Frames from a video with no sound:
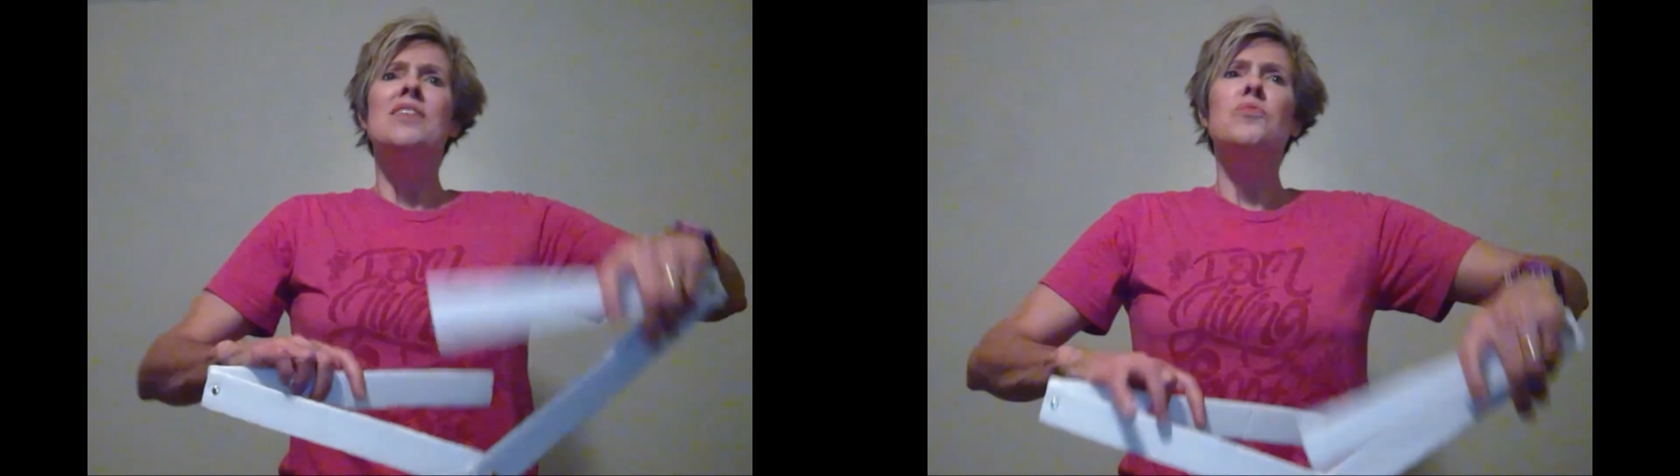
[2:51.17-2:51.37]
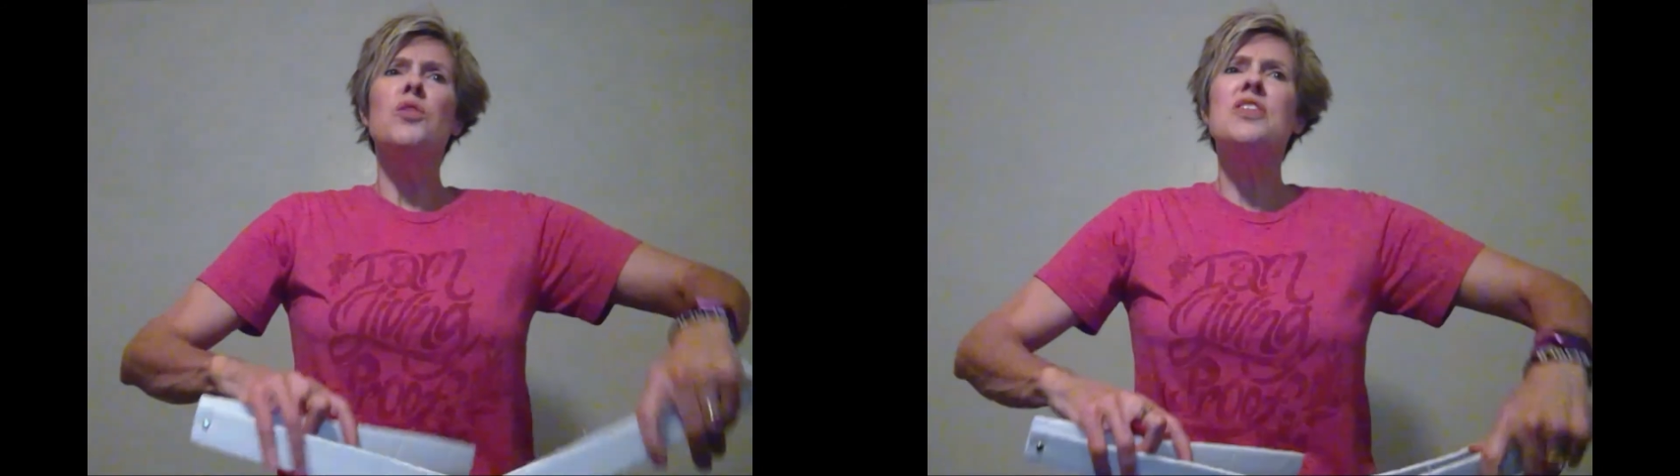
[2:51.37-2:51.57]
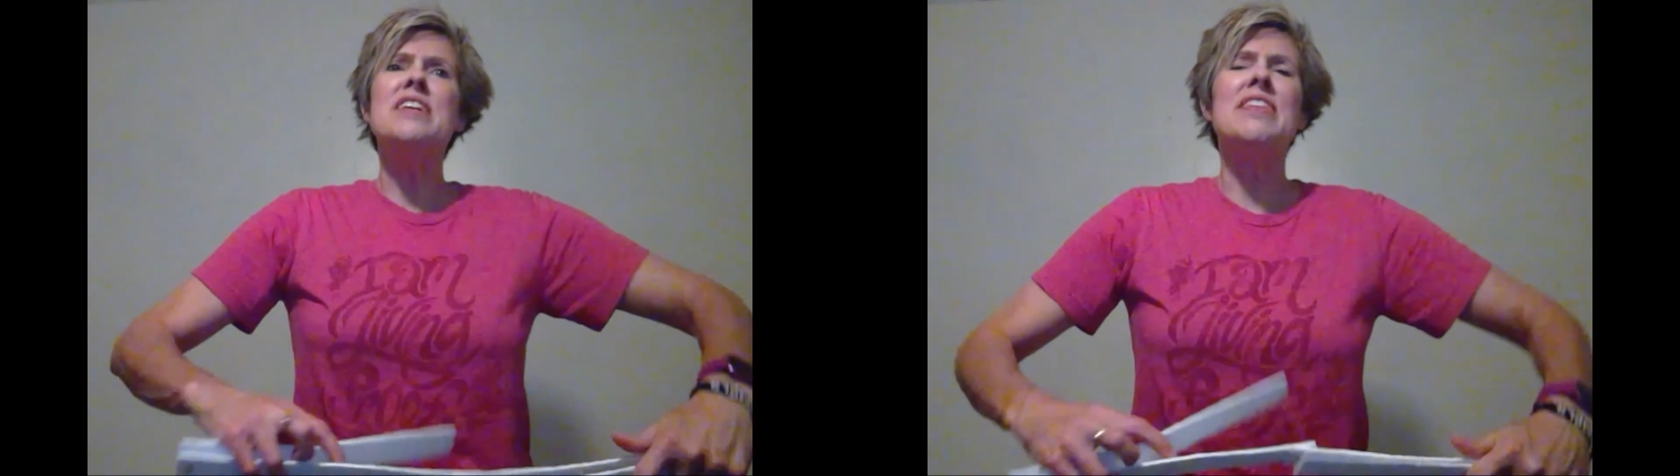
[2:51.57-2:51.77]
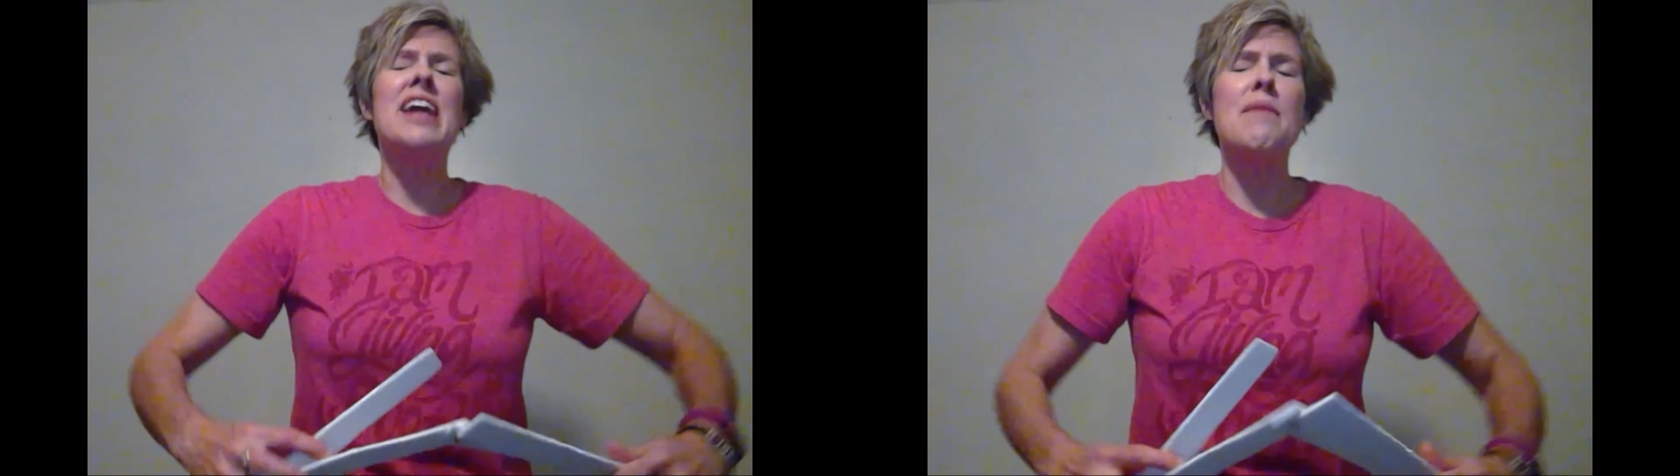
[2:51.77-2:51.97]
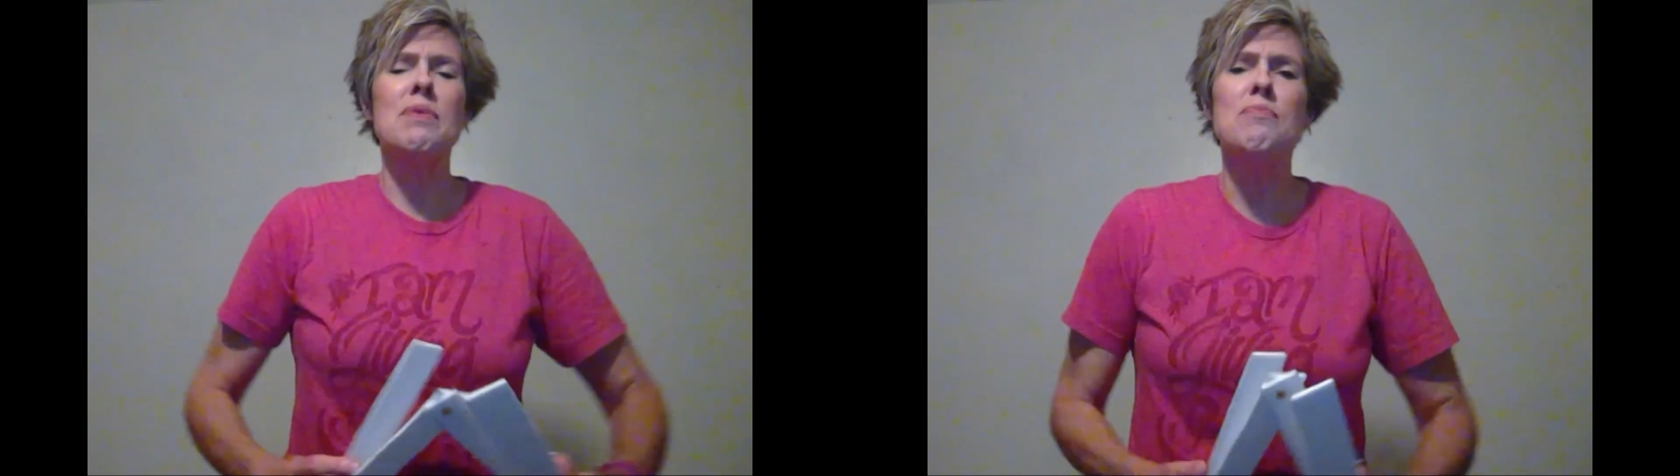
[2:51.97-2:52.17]
will think that
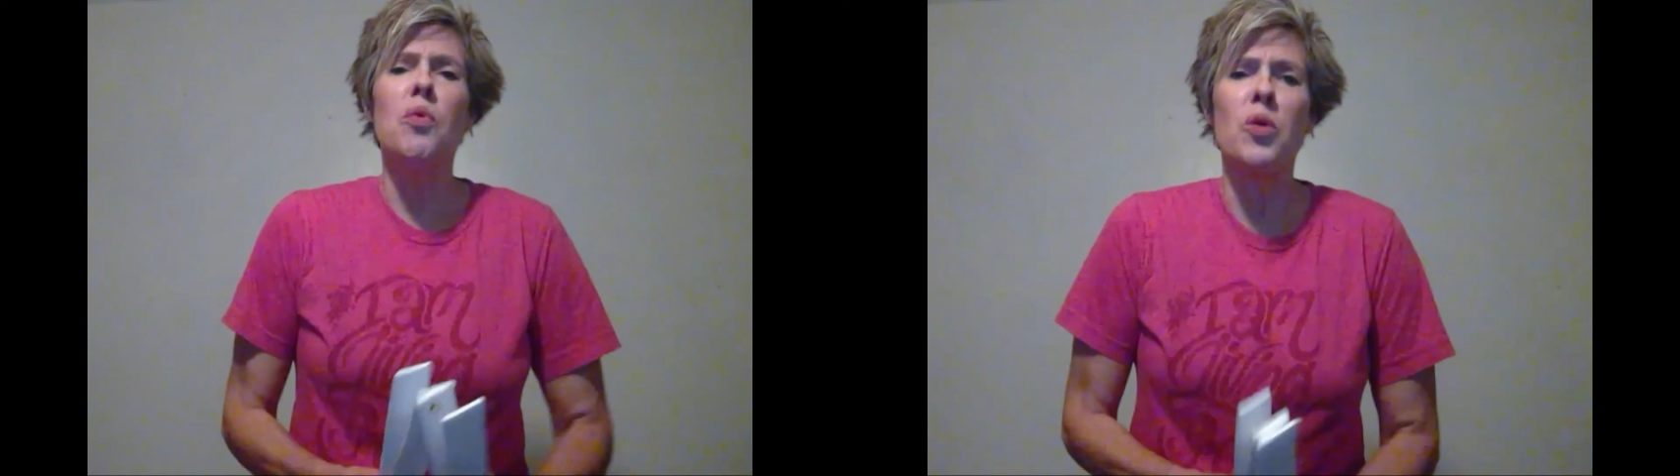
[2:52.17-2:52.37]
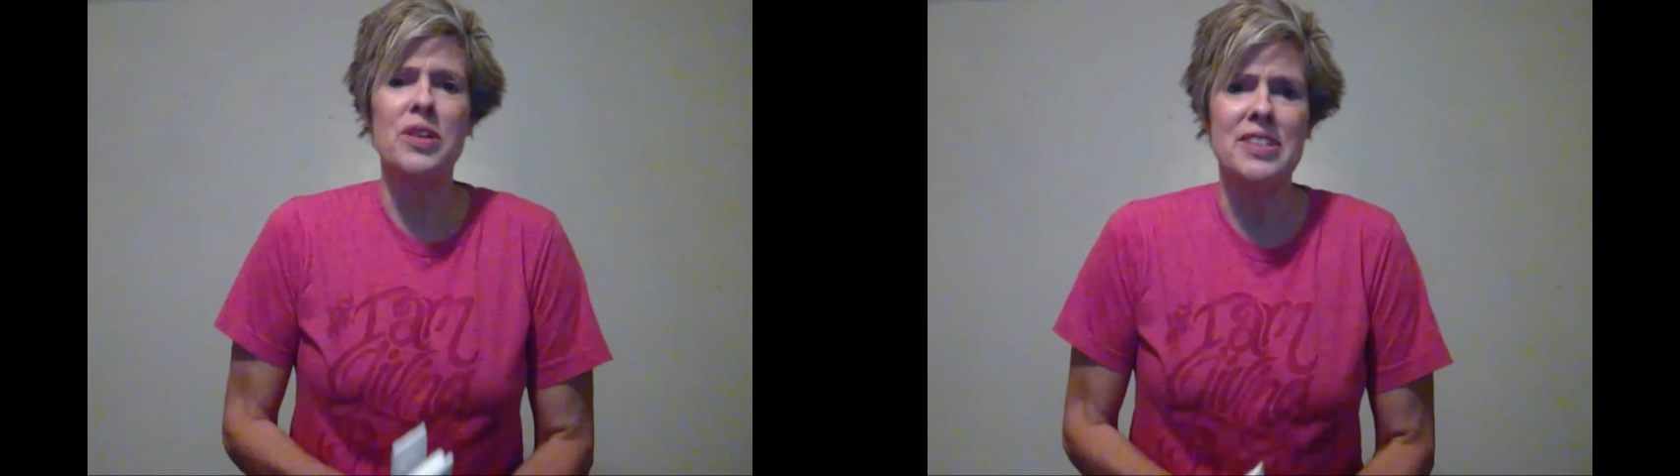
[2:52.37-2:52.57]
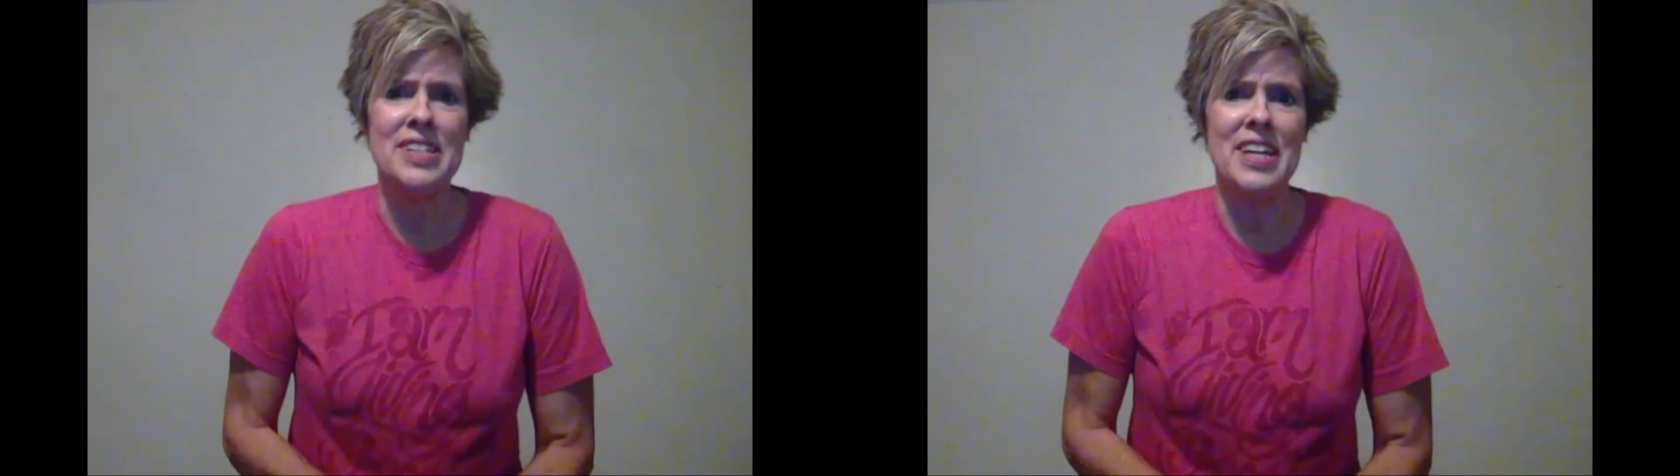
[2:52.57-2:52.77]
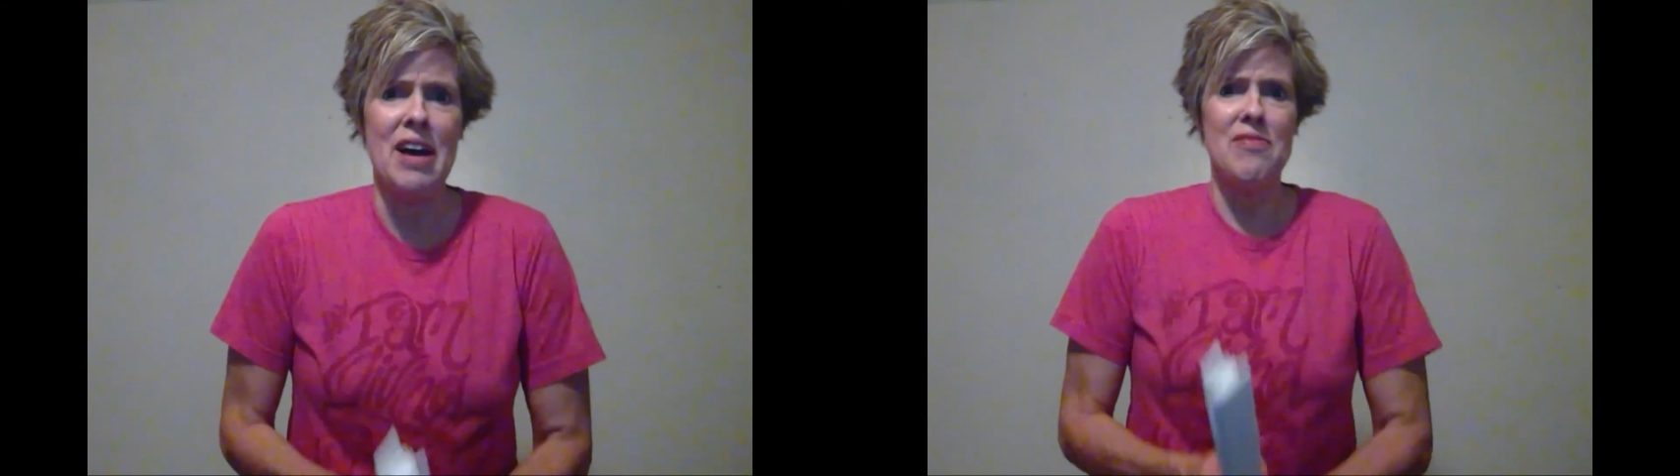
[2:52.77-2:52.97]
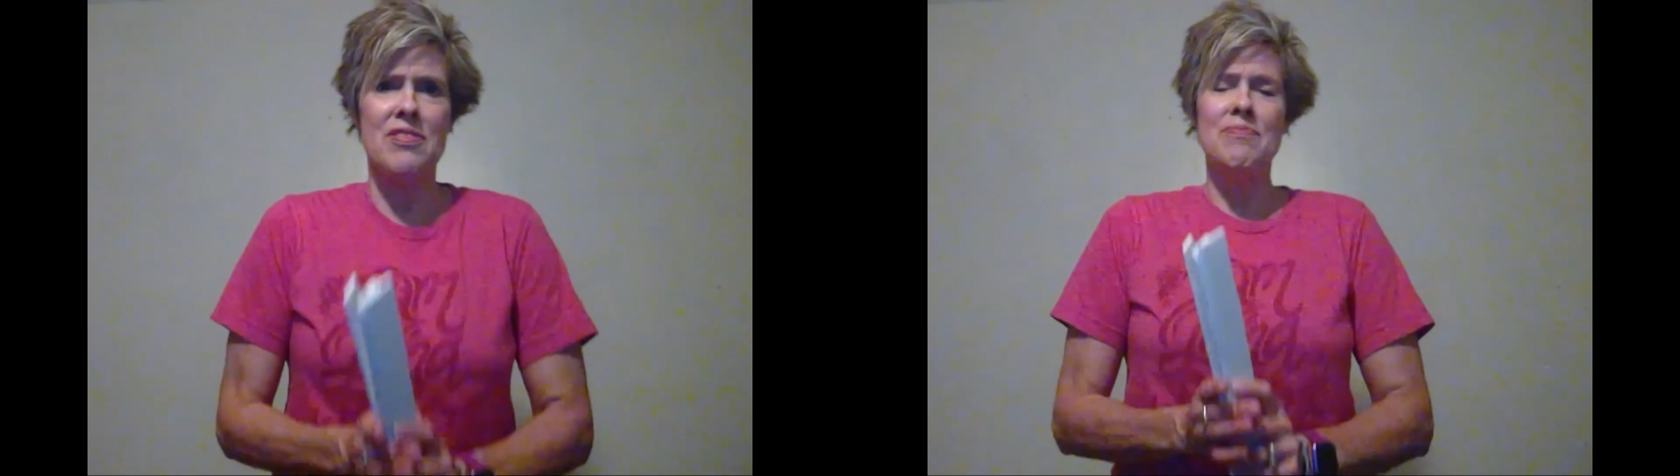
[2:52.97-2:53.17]
I'm important
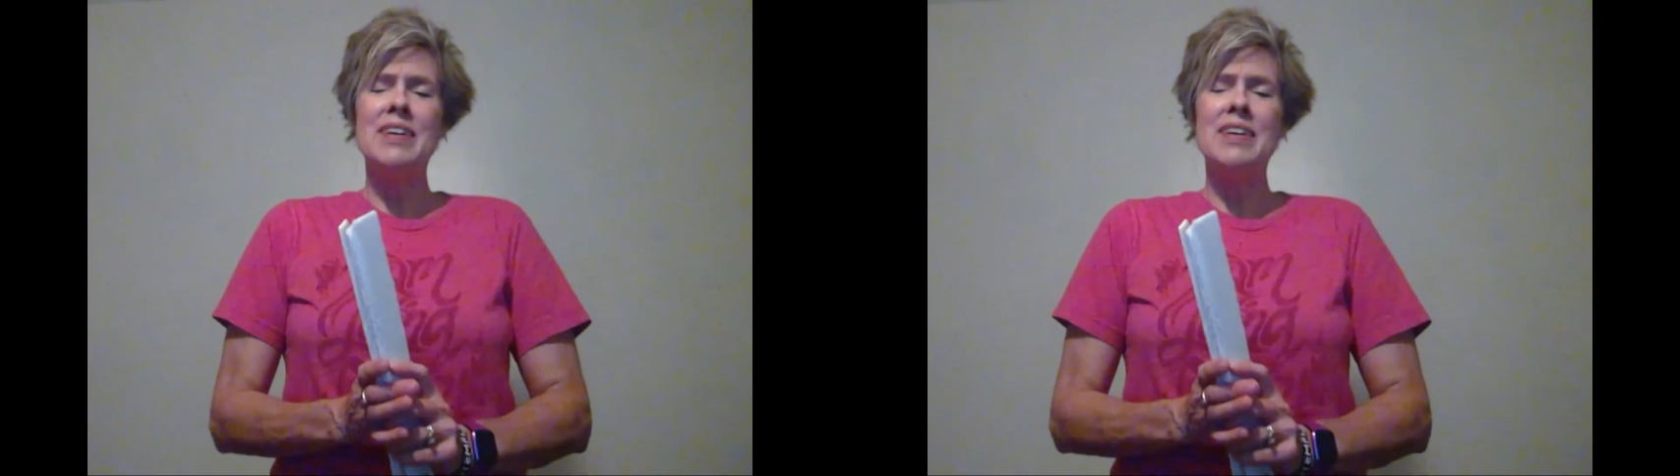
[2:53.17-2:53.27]
enough.